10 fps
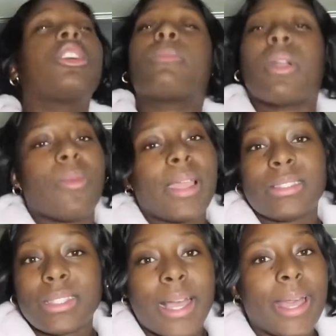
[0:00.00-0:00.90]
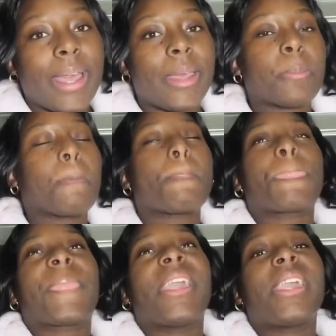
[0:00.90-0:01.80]
on my right side.
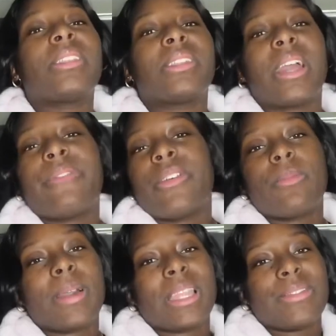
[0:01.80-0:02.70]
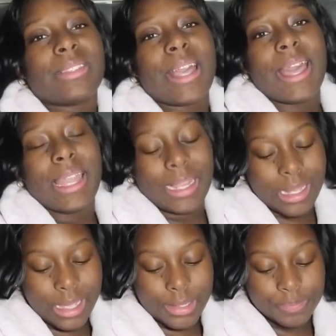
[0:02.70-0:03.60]
He did not fuck with my left side like
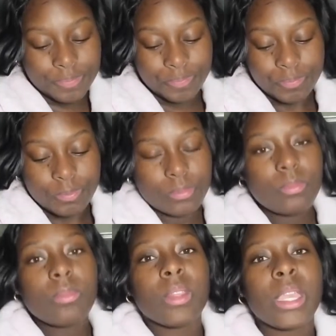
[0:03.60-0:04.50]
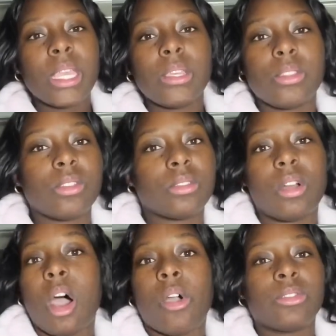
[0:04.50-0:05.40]
that. He just
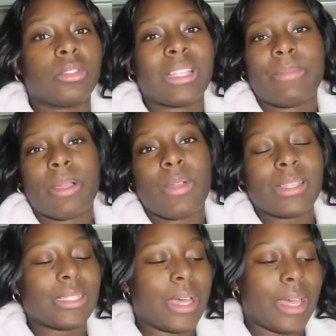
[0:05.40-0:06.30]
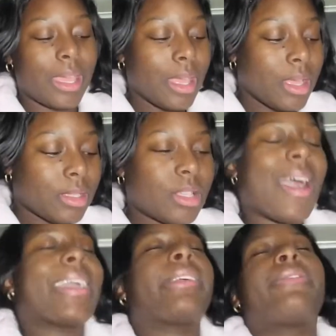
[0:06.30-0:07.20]
always liked my right side. So
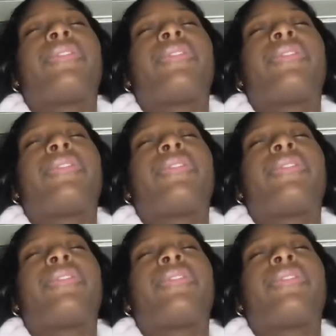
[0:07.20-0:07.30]
I can